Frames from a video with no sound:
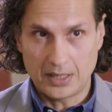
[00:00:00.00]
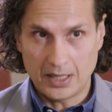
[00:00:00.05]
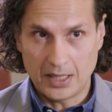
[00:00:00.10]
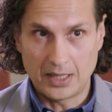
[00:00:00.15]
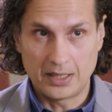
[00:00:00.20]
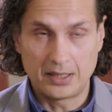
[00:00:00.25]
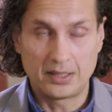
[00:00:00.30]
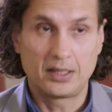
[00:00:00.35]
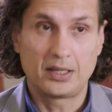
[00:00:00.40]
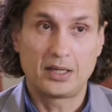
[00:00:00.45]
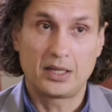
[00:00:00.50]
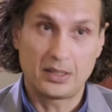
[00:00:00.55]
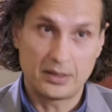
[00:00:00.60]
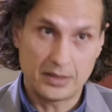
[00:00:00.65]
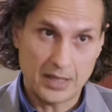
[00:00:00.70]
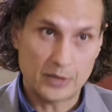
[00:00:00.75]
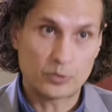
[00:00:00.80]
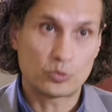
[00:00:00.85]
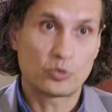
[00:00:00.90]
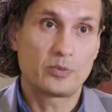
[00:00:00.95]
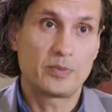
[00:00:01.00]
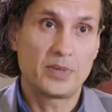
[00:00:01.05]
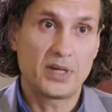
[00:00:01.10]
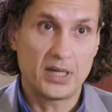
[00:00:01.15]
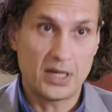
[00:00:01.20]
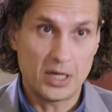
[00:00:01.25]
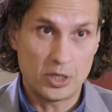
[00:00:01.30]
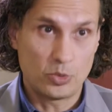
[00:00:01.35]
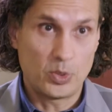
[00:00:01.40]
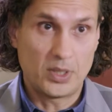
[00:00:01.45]
and that would
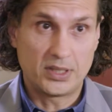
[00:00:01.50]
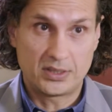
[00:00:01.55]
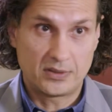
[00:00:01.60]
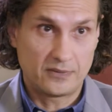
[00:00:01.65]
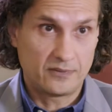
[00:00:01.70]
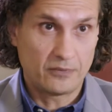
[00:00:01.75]
be innovative